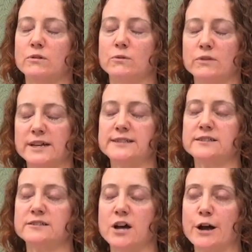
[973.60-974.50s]

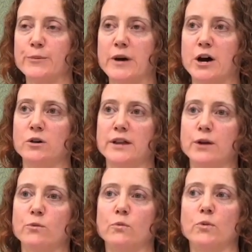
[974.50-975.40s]
let's talk about,
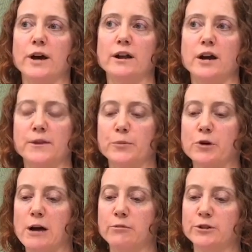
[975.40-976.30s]
like, what are the
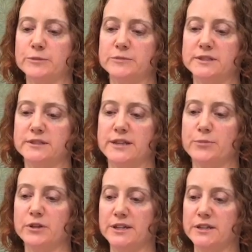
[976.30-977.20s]
problems that
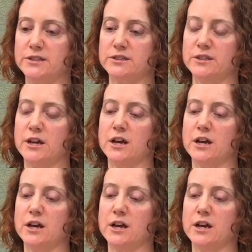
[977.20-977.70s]
police